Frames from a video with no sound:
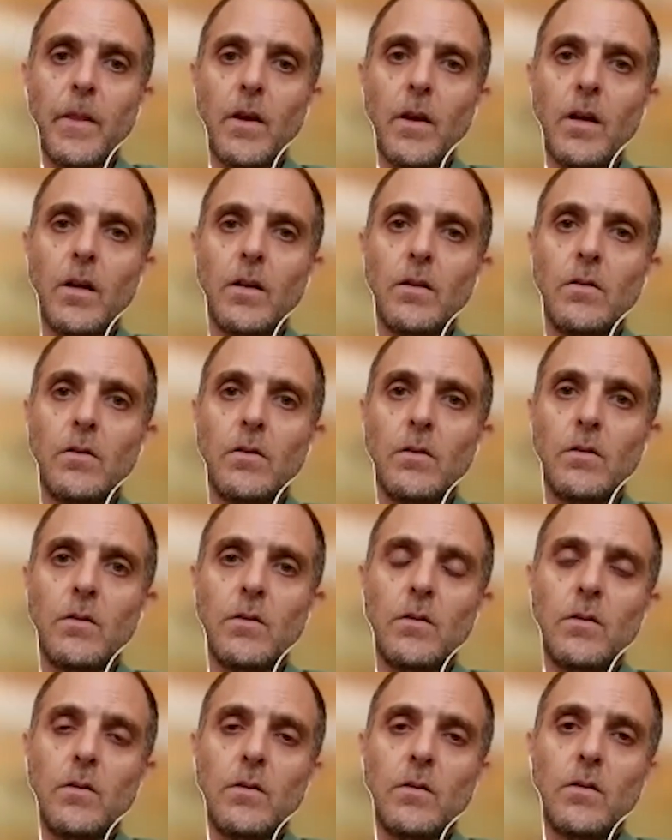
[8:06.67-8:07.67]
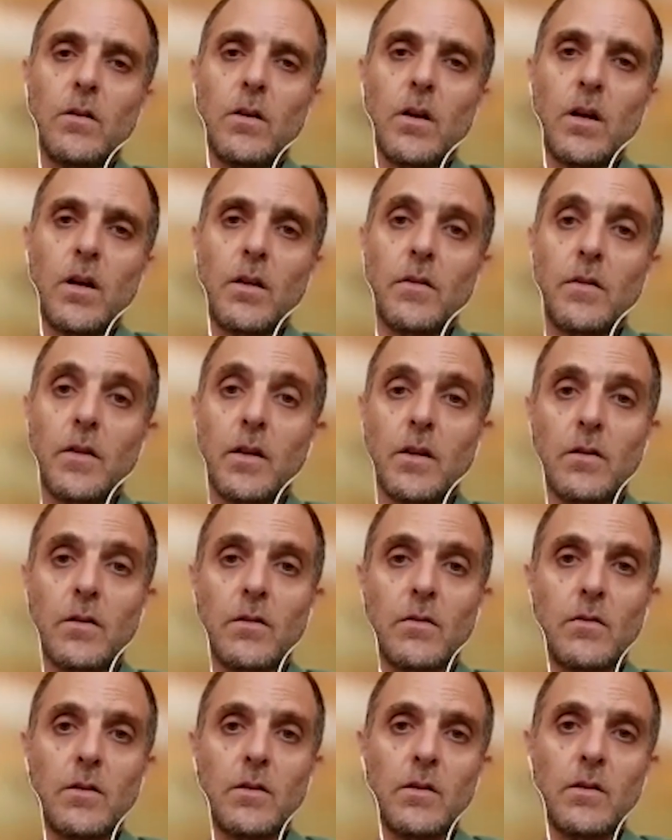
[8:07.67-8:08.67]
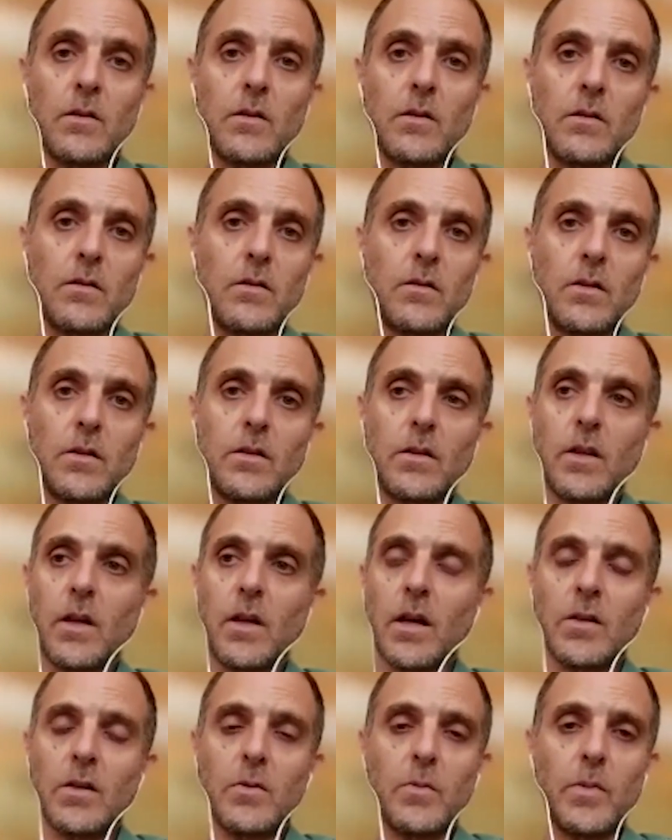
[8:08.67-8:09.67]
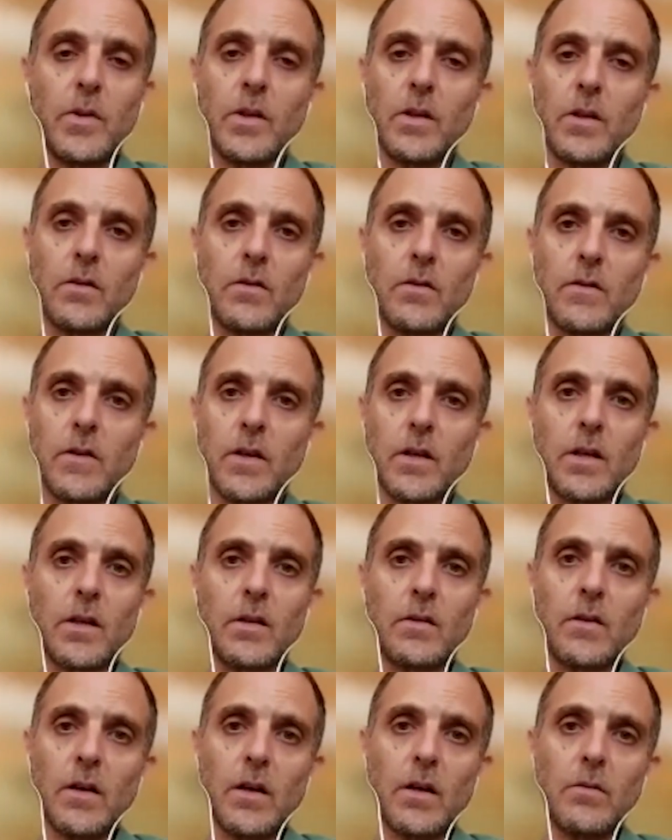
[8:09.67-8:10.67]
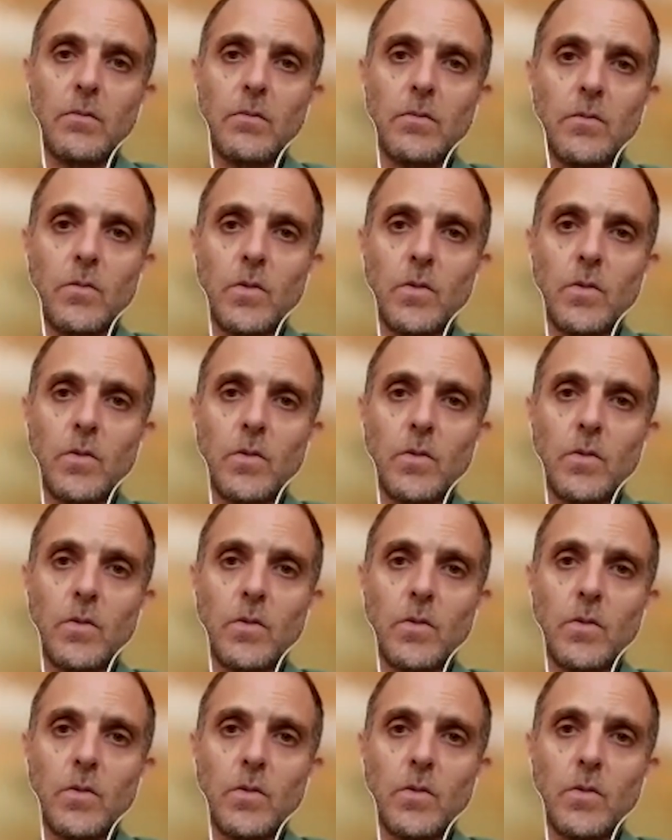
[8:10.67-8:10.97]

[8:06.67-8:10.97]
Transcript: And I think it can't be second time.